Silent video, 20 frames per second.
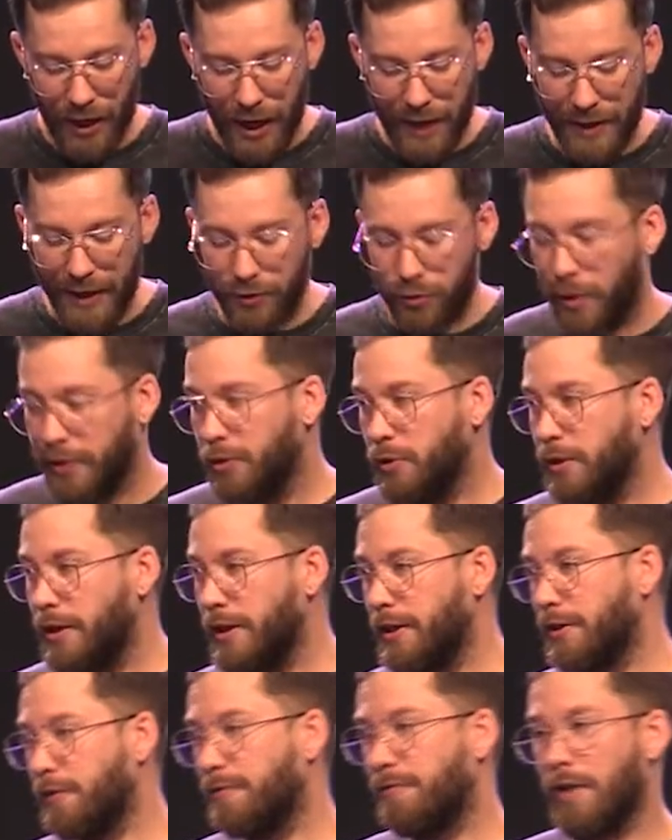And that's why you
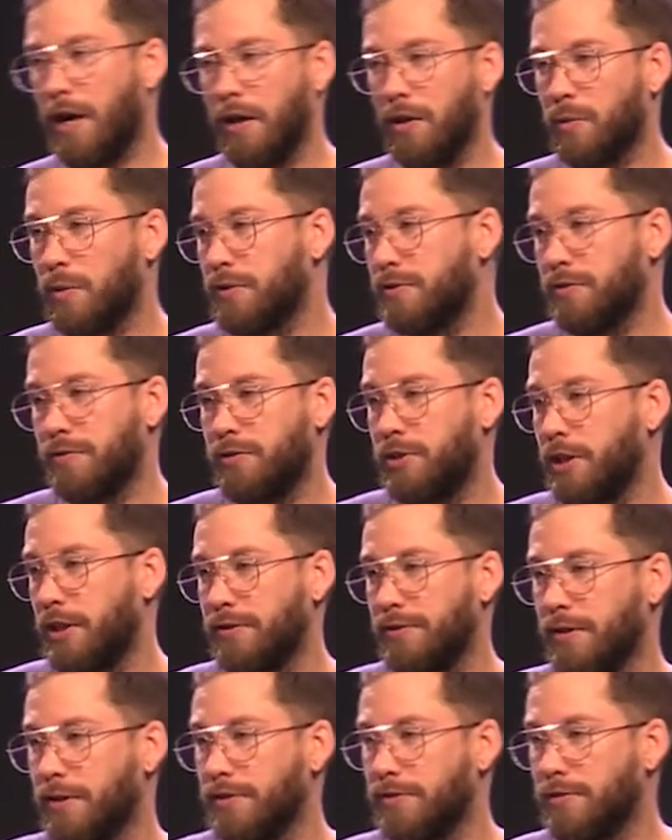hear followers of
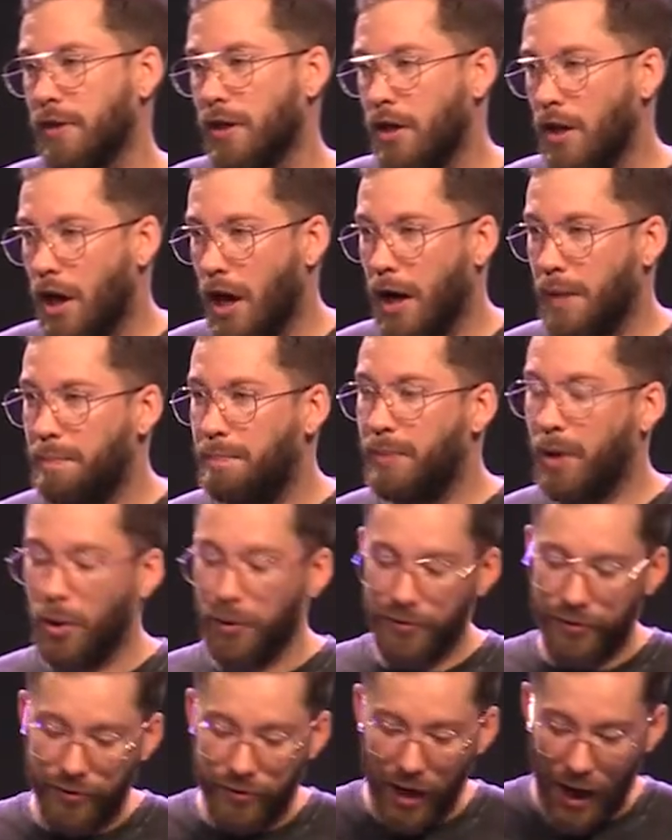Jesus on
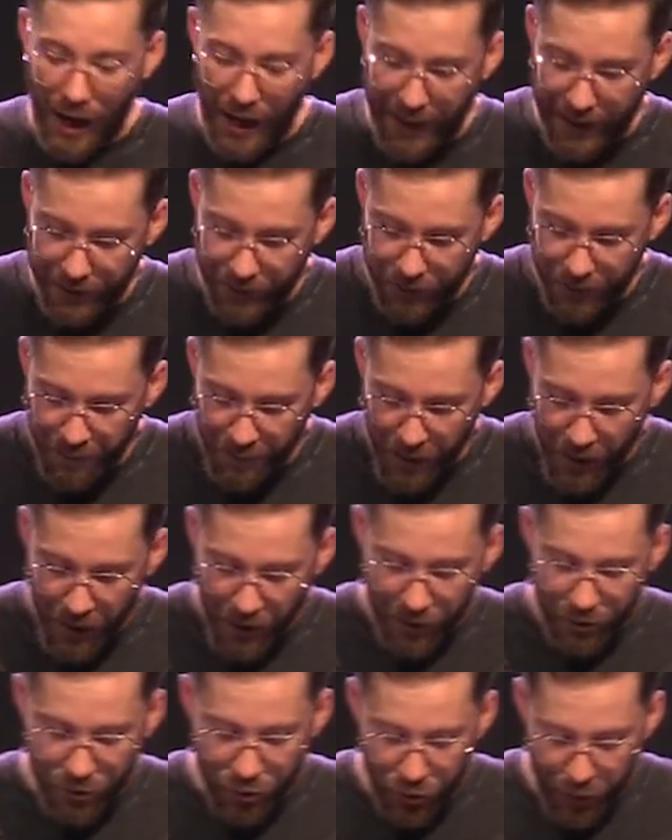both sides
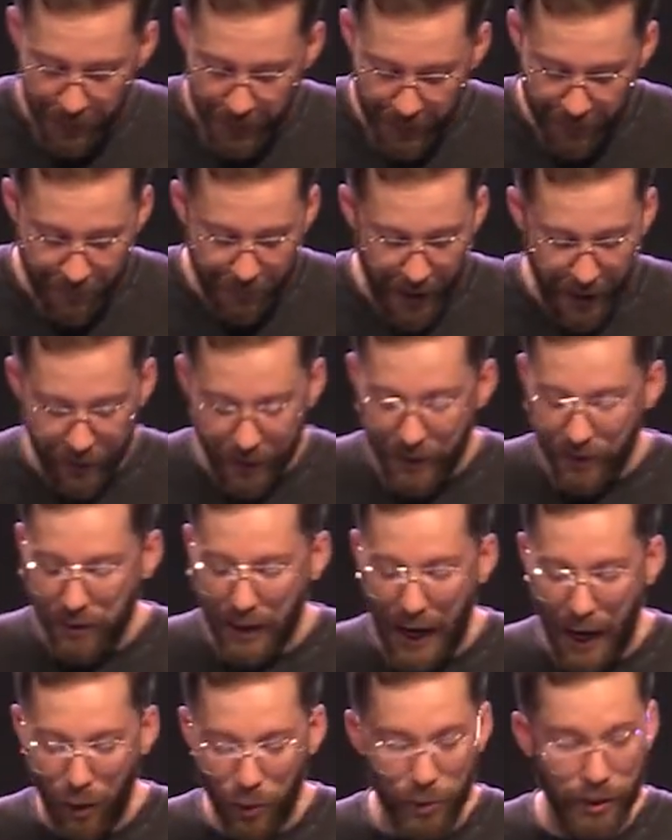screaming very
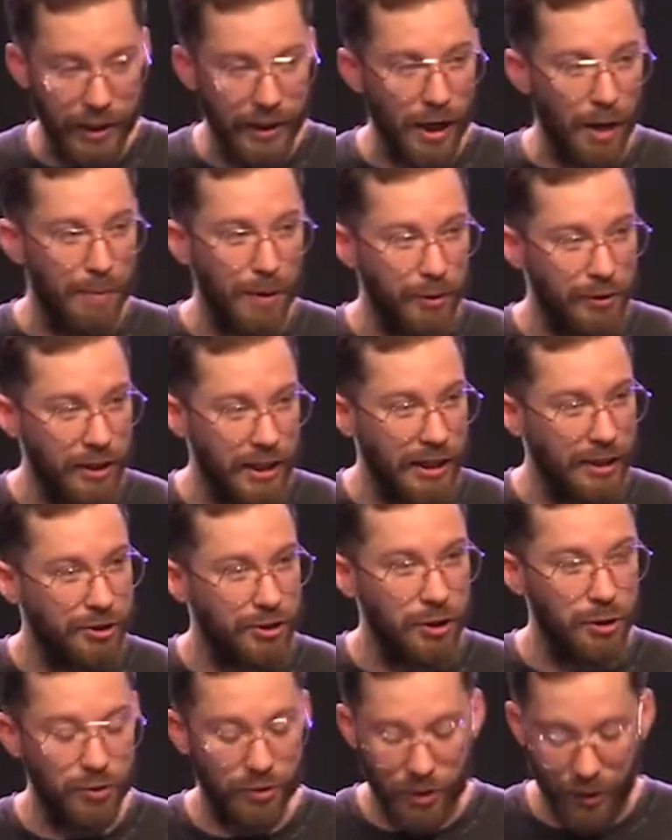loudly about the
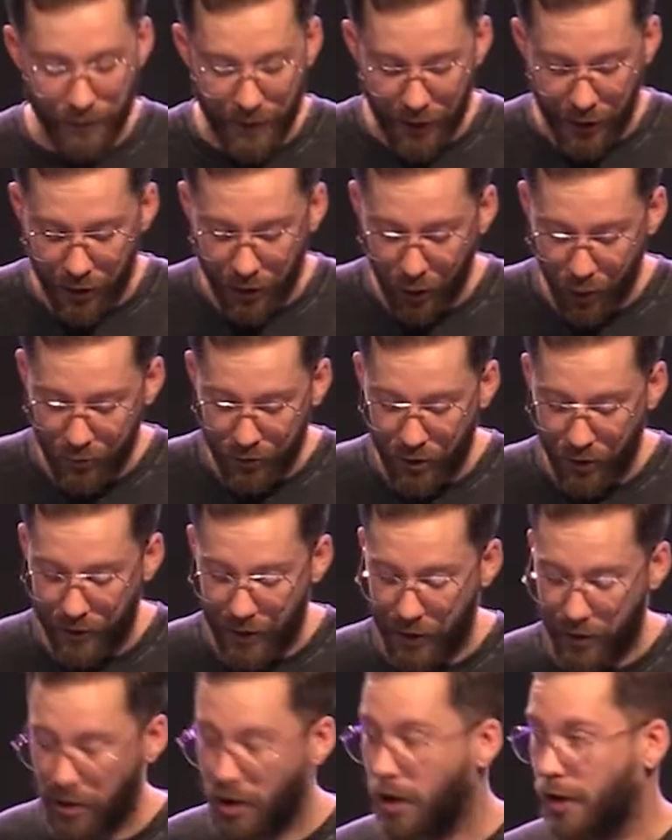issues that are very close to
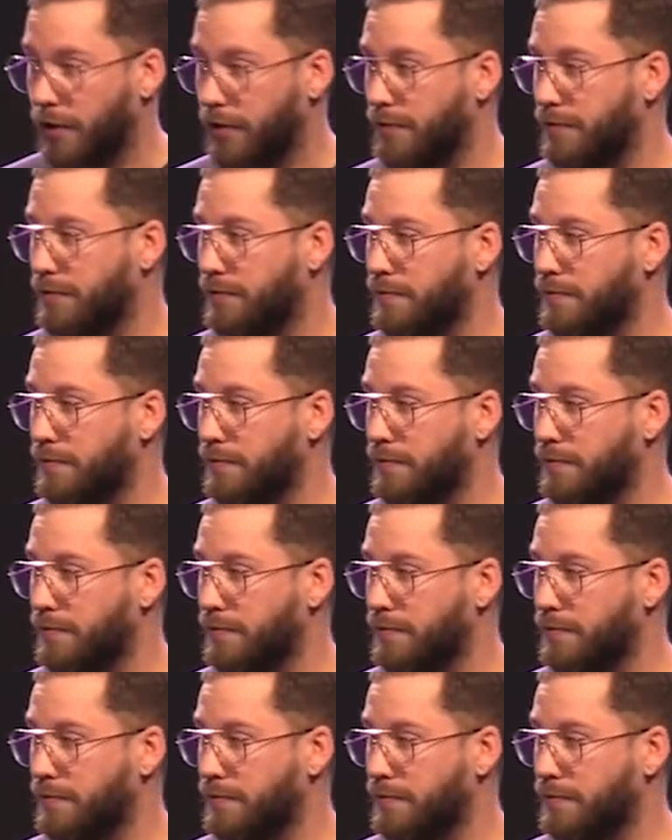their heart.